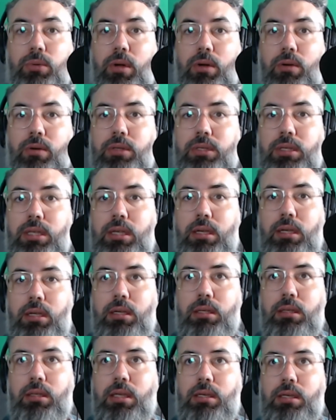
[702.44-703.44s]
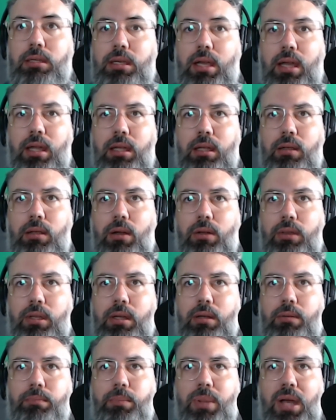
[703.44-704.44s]
well, because there's on
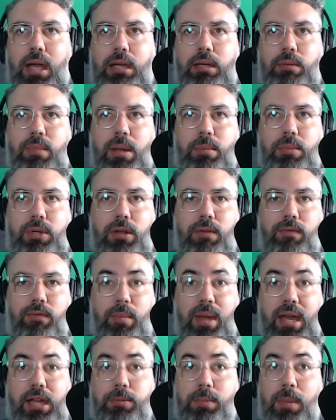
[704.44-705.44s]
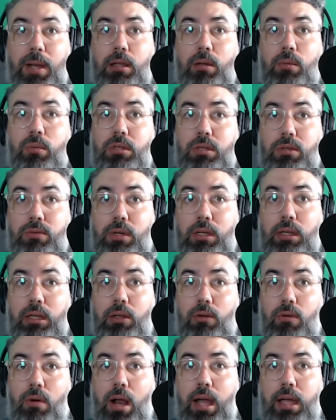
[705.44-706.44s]
the paid membership for Matchmaker, which is
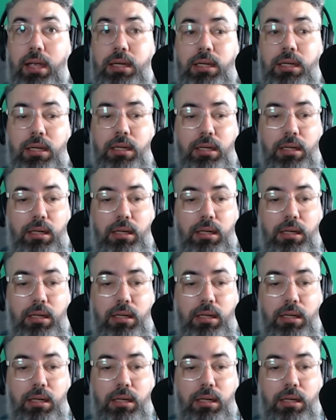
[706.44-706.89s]
really great,